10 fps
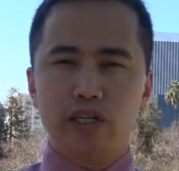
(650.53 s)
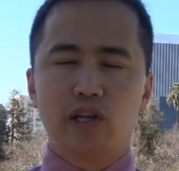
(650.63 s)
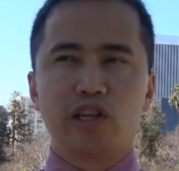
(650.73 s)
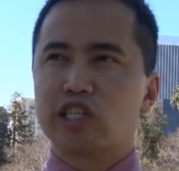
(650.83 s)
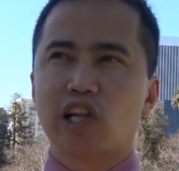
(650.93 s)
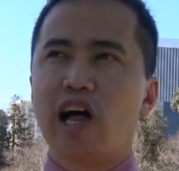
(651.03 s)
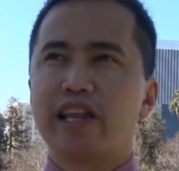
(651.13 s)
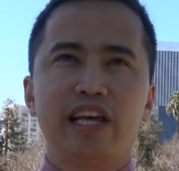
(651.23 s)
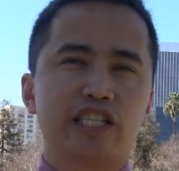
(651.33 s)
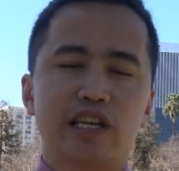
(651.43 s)
you know there's a lot
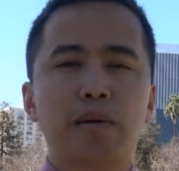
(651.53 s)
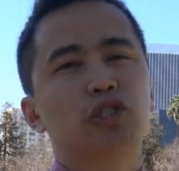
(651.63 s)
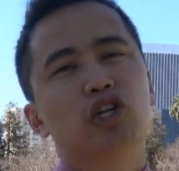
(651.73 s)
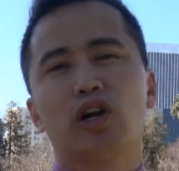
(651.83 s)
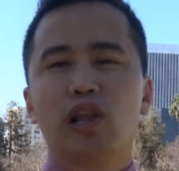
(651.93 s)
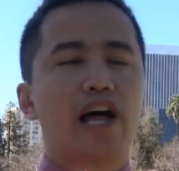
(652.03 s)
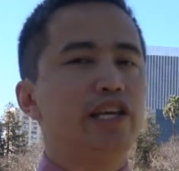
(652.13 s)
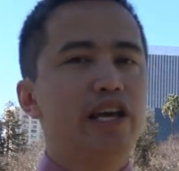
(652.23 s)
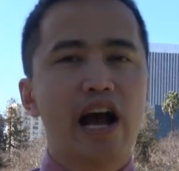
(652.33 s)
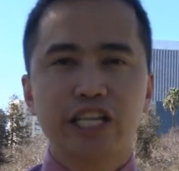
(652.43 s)
of things that I'm sure a lot
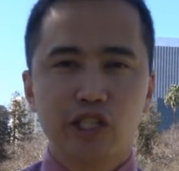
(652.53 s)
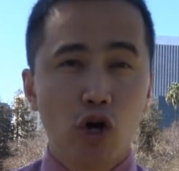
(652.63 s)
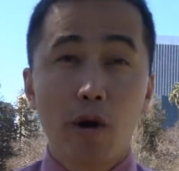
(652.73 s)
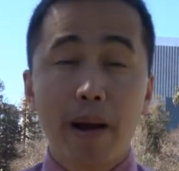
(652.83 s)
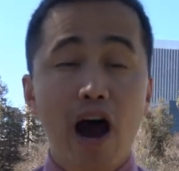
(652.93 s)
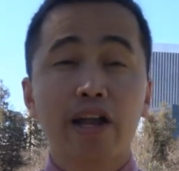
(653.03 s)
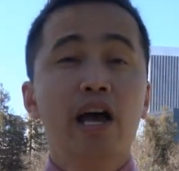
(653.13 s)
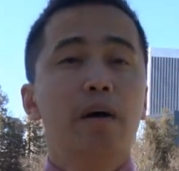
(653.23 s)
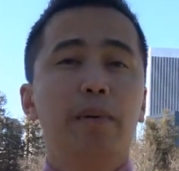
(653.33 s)
of you guys know about,